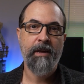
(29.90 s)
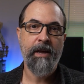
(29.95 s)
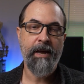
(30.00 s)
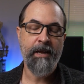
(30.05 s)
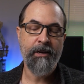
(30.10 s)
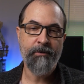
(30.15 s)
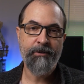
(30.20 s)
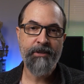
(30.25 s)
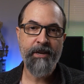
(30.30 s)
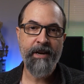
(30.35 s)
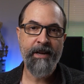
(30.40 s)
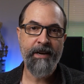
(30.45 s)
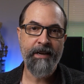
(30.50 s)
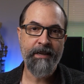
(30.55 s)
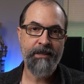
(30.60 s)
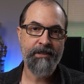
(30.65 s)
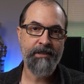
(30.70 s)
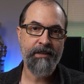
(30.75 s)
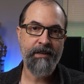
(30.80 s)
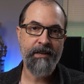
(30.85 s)
at
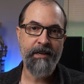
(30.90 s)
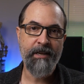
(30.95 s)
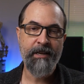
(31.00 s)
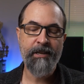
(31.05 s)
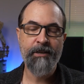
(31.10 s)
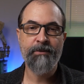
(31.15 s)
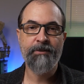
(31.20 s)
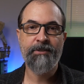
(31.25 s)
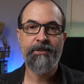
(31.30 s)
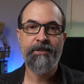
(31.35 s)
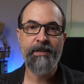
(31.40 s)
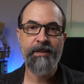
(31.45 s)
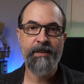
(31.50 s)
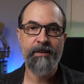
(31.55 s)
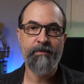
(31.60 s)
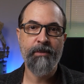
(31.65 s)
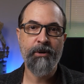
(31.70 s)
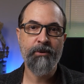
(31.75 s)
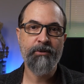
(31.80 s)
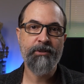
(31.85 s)
Nutanix, EUC
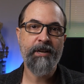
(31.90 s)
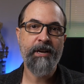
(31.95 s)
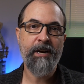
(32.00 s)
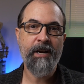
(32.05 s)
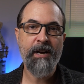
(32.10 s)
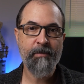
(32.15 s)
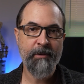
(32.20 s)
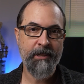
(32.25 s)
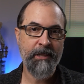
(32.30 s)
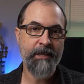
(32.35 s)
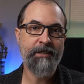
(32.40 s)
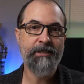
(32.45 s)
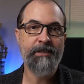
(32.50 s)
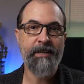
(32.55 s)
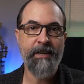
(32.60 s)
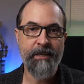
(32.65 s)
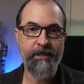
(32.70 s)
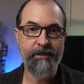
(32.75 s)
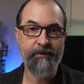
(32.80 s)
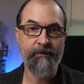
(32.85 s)
most commonly
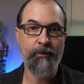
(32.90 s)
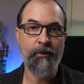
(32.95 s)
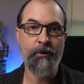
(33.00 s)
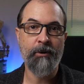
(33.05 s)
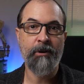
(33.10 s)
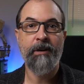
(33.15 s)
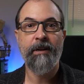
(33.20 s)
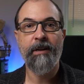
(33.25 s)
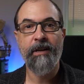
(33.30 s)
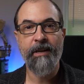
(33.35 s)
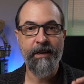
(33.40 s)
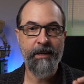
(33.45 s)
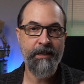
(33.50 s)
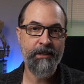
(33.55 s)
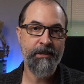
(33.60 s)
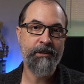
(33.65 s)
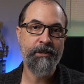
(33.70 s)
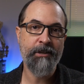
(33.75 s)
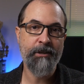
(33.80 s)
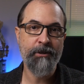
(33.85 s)
stands for
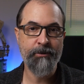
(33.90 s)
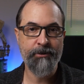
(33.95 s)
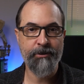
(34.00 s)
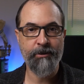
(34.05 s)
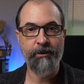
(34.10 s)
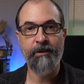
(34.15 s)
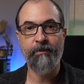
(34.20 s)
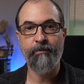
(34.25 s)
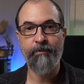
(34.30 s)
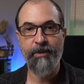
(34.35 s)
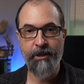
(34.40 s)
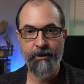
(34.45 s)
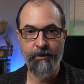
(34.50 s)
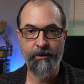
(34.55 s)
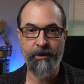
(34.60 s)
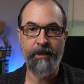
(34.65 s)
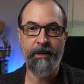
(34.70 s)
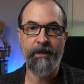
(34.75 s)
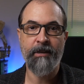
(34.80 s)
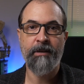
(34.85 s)
End User
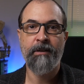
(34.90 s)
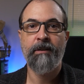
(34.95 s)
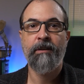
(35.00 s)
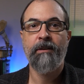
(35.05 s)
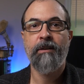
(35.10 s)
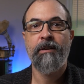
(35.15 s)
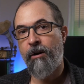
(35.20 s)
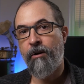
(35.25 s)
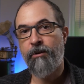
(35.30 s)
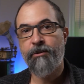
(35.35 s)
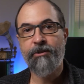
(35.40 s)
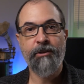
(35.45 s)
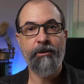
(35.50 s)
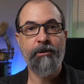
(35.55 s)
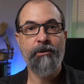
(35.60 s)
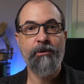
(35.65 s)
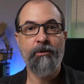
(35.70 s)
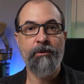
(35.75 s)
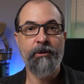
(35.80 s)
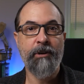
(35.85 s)
Computing,
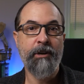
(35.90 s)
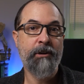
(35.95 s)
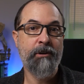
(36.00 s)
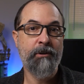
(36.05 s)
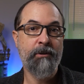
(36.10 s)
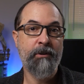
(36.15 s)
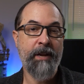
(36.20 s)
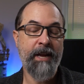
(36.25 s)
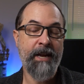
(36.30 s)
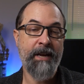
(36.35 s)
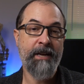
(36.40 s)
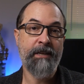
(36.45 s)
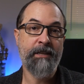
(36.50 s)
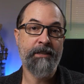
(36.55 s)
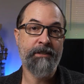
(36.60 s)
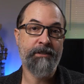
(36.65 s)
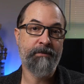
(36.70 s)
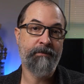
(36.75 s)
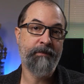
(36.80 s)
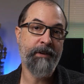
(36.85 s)
also known
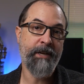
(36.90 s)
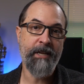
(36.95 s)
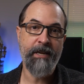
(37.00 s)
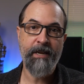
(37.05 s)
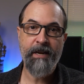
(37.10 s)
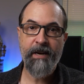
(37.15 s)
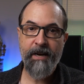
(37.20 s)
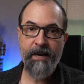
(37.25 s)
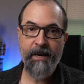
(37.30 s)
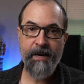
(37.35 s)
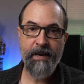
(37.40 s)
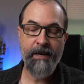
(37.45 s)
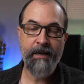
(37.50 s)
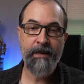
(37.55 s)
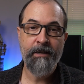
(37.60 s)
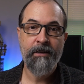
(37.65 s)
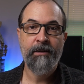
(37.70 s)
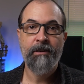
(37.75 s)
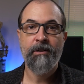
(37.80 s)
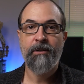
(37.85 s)
as VDI
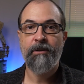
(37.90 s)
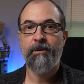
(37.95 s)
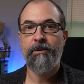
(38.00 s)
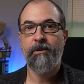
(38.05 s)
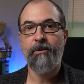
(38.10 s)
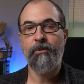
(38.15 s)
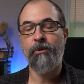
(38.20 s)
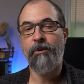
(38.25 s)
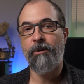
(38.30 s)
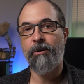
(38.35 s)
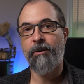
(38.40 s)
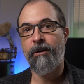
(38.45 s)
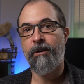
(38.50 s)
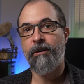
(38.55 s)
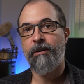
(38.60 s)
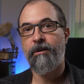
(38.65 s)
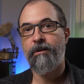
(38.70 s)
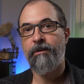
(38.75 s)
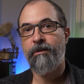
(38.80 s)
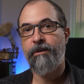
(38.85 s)
or
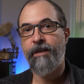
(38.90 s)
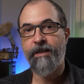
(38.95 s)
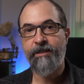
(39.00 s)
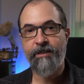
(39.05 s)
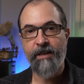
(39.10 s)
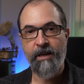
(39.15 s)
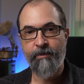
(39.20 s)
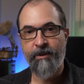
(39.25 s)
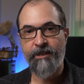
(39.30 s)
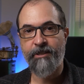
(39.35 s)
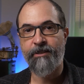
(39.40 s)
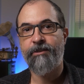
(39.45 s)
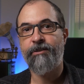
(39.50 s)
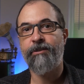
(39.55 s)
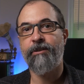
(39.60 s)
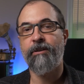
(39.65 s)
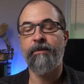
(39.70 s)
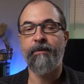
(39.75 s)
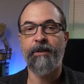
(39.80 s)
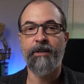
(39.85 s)
Desktop as a
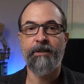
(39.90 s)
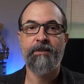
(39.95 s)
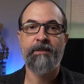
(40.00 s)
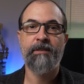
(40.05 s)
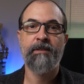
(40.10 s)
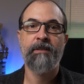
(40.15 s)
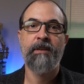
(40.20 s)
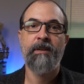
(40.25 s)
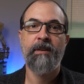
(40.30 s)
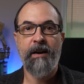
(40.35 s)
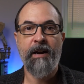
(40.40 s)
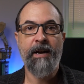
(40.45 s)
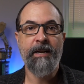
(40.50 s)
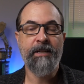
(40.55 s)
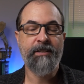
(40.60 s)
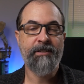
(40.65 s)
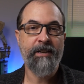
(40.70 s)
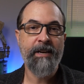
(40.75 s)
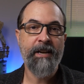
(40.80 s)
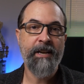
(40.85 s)
Service. I
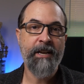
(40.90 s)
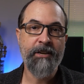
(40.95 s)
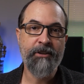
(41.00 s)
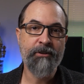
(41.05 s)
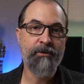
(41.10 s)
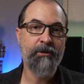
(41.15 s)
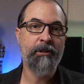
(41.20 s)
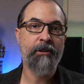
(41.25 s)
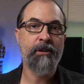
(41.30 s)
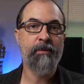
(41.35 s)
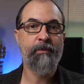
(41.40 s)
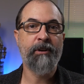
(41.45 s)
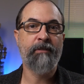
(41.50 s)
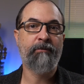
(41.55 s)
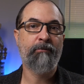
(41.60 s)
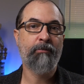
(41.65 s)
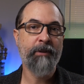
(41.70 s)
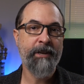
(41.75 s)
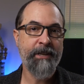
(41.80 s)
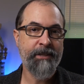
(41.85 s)
decided to do a little bit
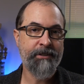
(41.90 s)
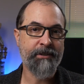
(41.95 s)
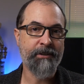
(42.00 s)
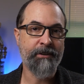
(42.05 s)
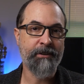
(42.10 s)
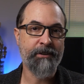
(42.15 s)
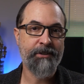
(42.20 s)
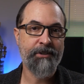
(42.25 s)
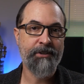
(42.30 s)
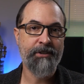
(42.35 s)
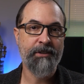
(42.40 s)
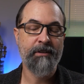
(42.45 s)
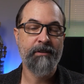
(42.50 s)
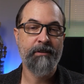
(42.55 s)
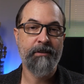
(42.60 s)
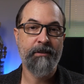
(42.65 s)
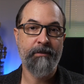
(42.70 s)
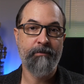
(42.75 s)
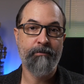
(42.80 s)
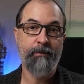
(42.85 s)
of research,
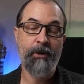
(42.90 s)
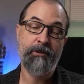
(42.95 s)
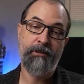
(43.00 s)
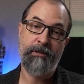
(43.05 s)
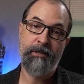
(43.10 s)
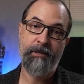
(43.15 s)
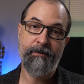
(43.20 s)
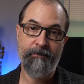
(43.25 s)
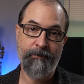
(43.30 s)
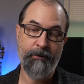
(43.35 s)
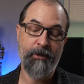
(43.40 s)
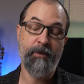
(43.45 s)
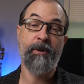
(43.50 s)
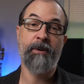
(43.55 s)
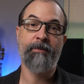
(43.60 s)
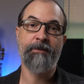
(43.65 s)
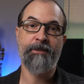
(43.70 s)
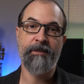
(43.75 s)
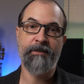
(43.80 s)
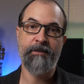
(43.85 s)
mostly for the
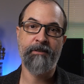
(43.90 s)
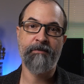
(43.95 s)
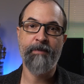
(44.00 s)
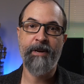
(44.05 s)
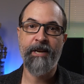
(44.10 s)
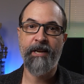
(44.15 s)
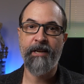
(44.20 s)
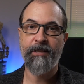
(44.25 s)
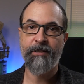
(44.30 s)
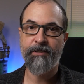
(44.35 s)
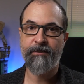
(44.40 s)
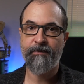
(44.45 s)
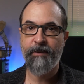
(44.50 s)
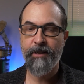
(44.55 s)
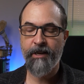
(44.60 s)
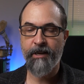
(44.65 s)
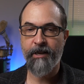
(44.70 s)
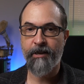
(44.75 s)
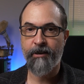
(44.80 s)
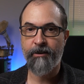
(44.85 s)
purposes of making this
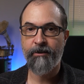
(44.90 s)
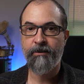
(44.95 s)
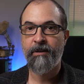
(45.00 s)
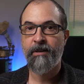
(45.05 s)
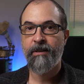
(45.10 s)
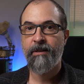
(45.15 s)
video,